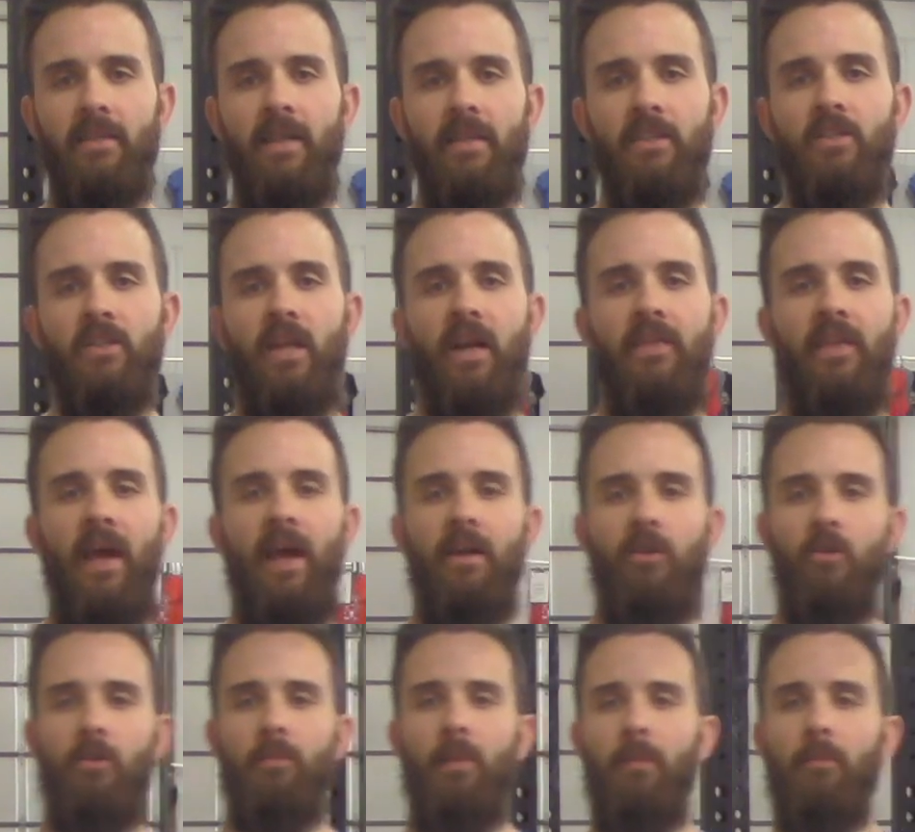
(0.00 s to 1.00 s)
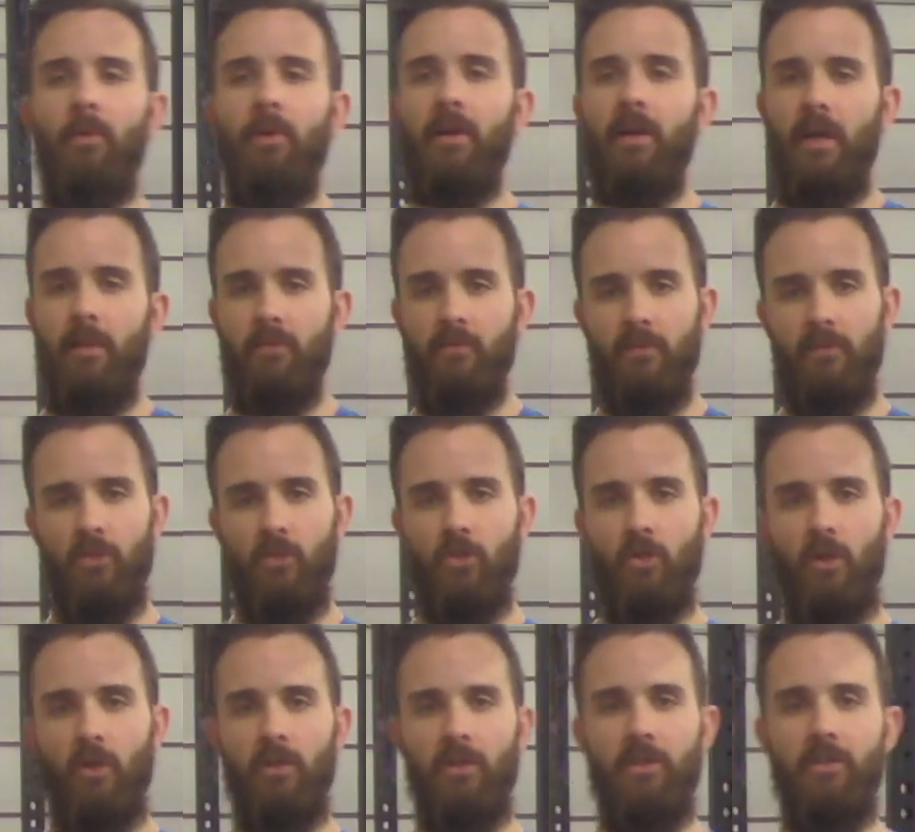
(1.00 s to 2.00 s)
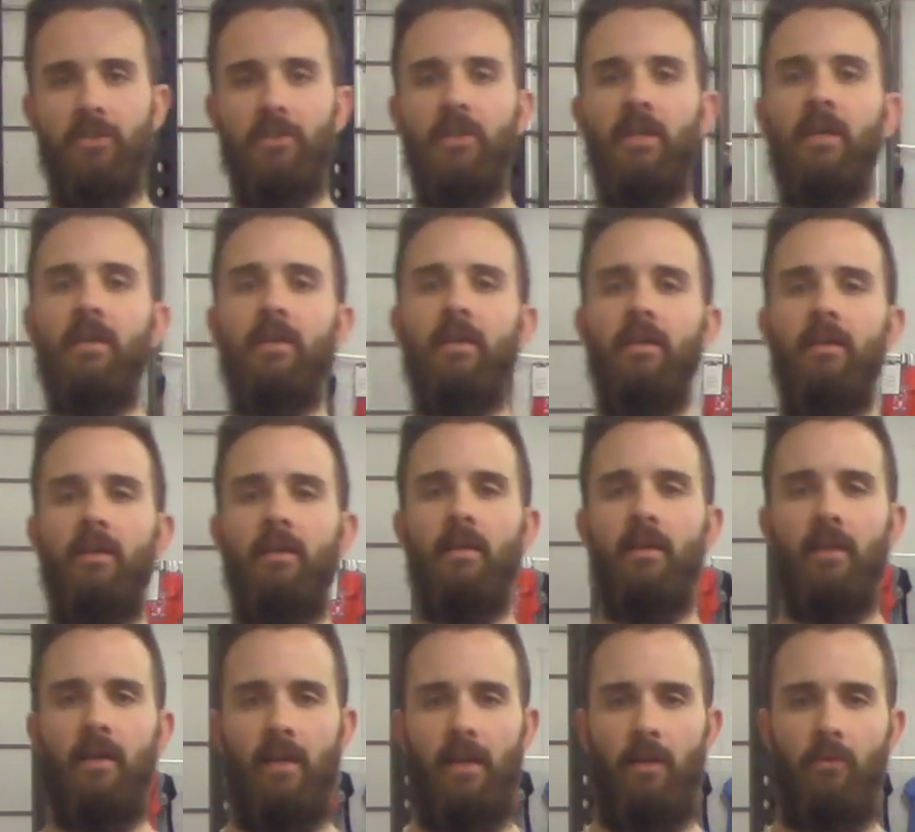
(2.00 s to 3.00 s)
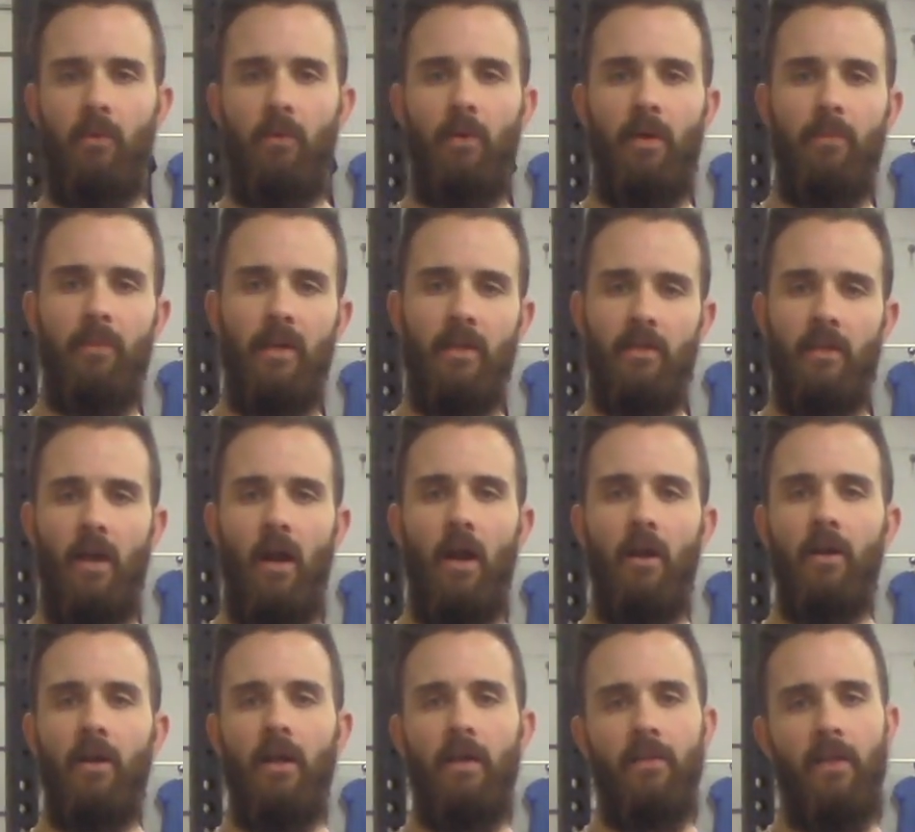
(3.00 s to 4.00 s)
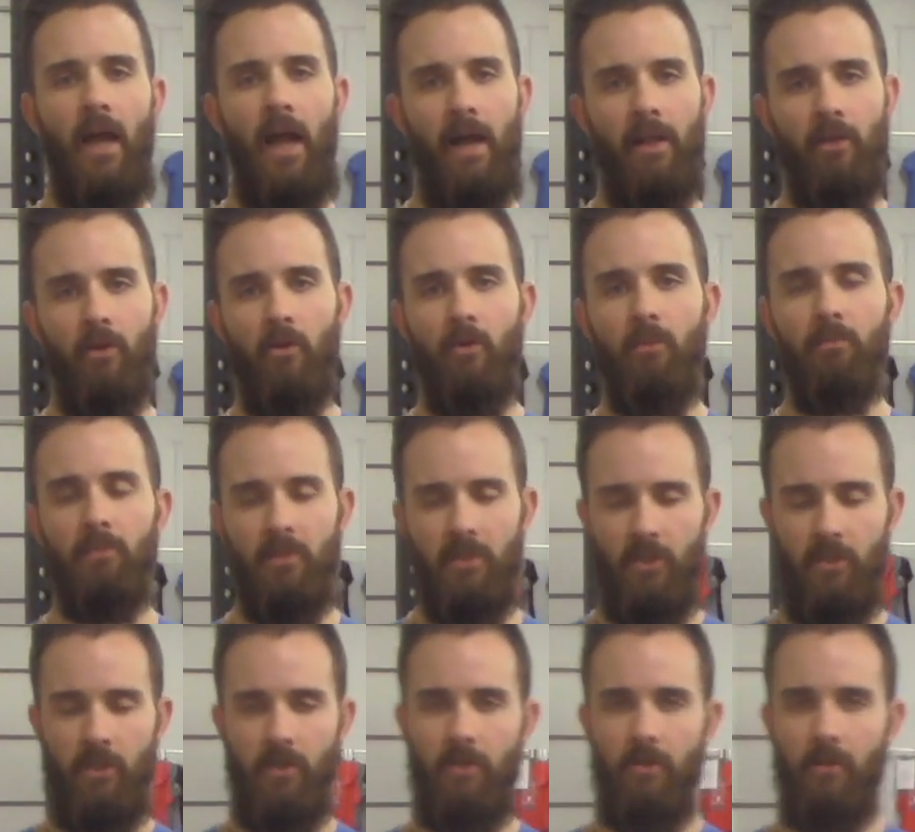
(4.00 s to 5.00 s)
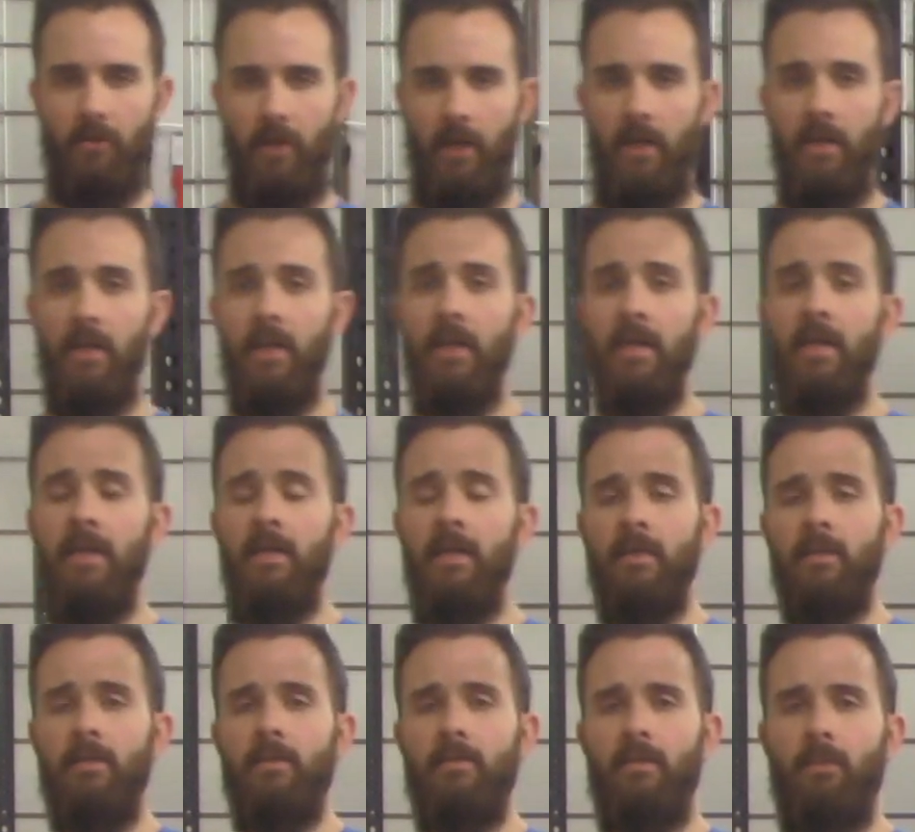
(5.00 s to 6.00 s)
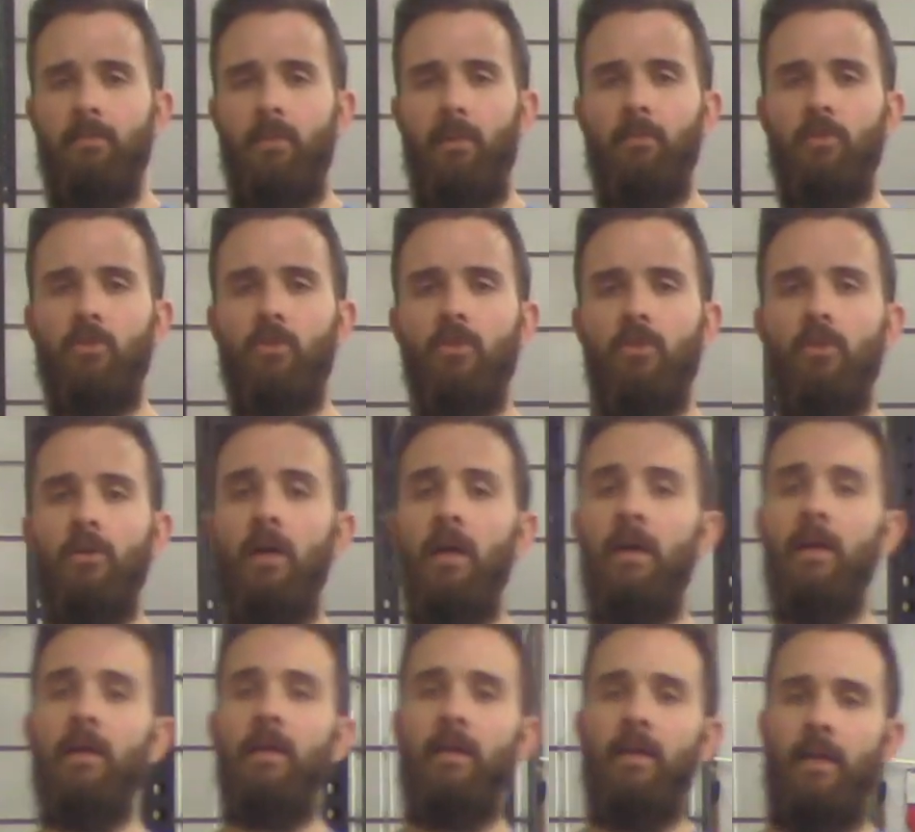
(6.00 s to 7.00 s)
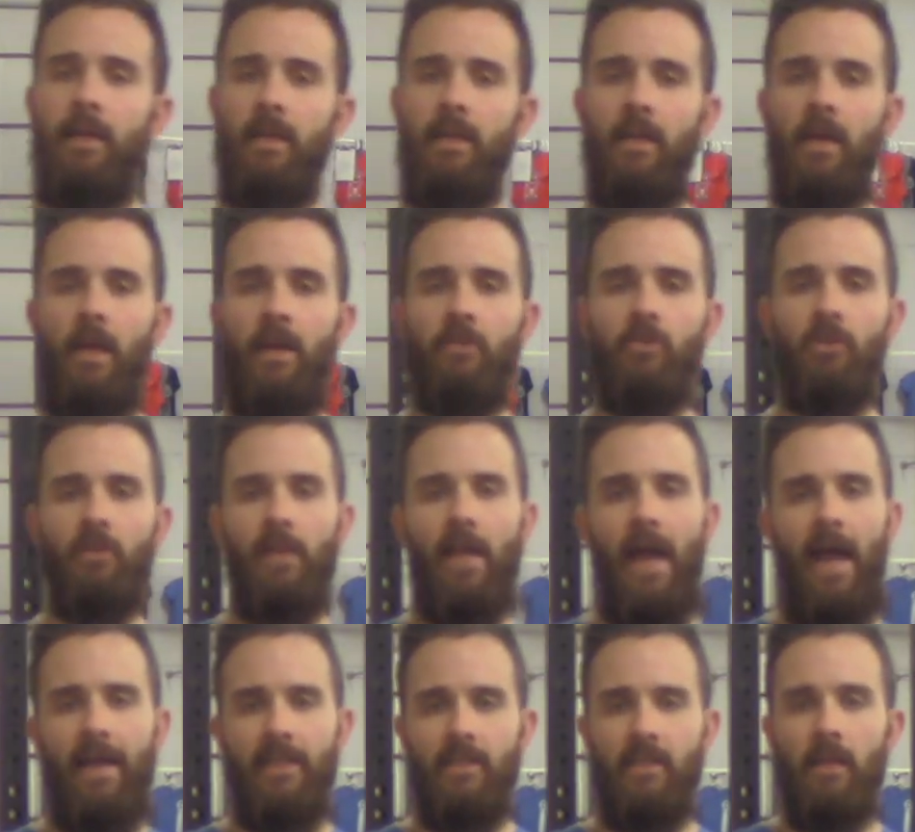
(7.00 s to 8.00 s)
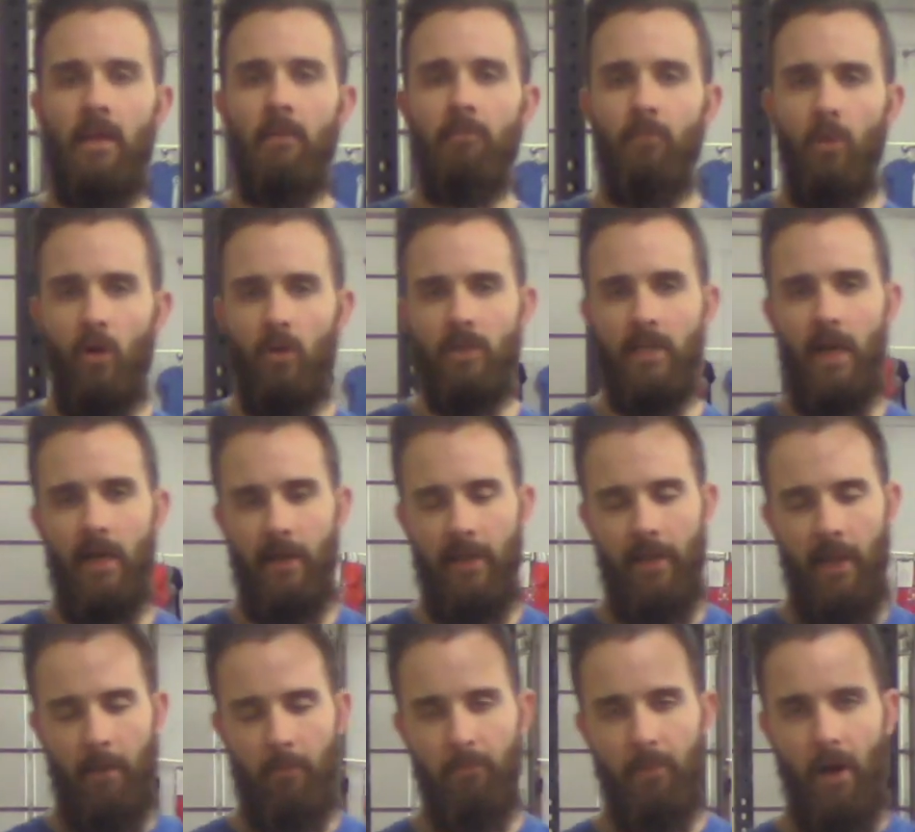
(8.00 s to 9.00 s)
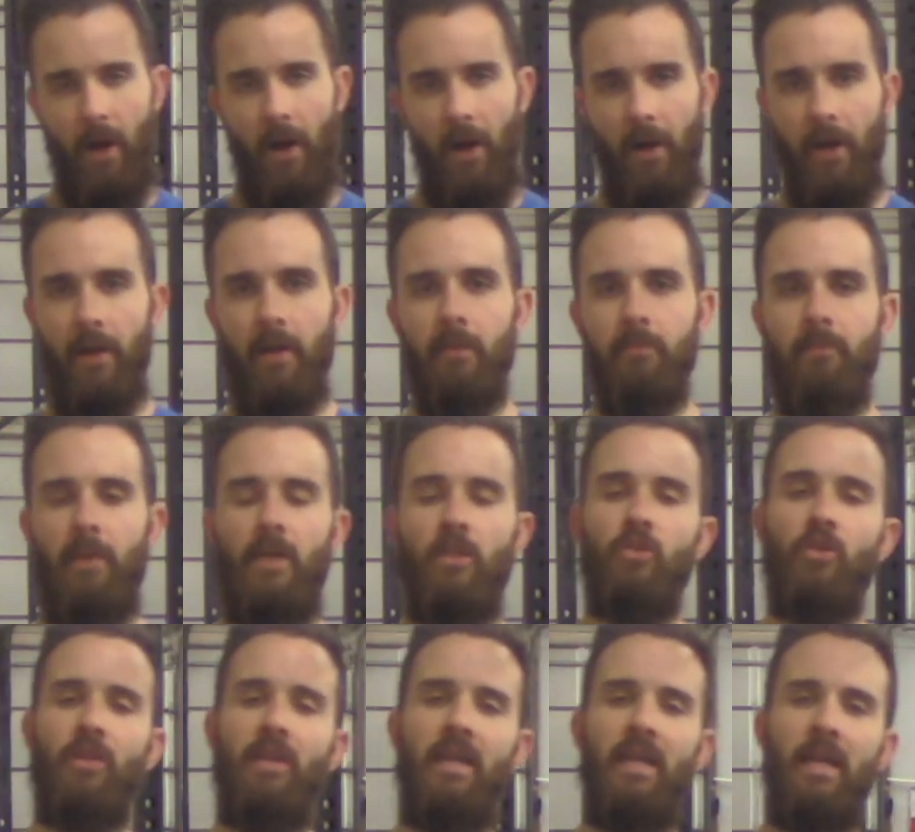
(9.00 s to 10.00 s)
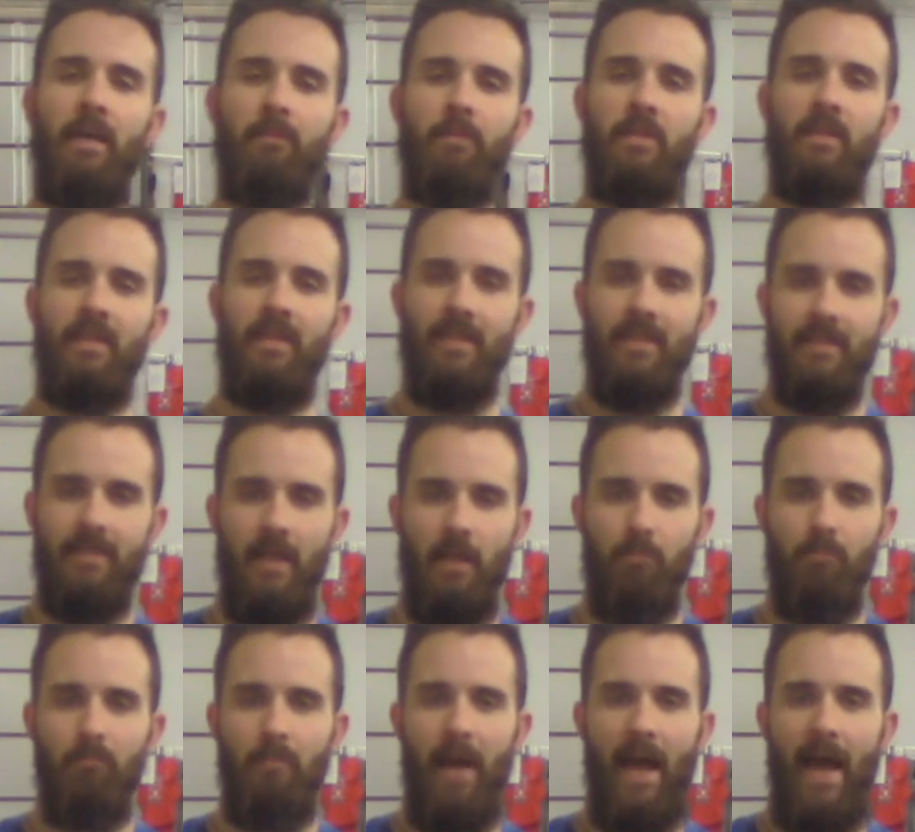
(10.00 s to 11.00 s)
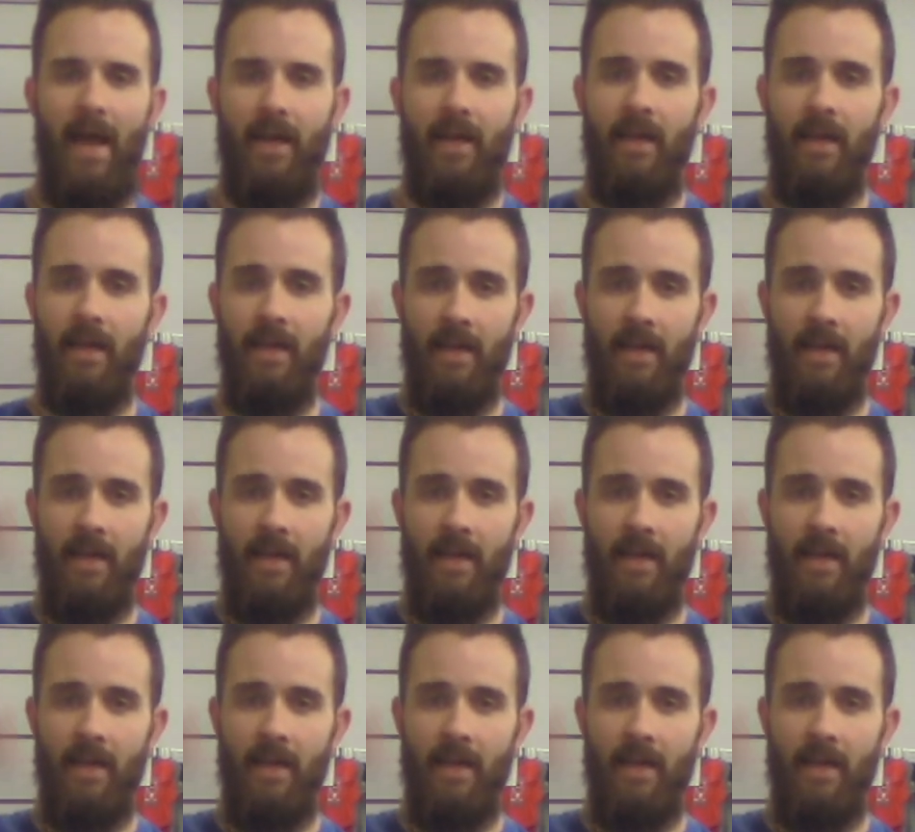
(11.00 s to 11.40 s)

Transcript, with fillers: the tension on that, and remember, it comes from the shoulders, and we wanna make the arc and the hollow position, okay? Tip number two, engage your lats. Hold down on that bar. Make sure the hips get sent back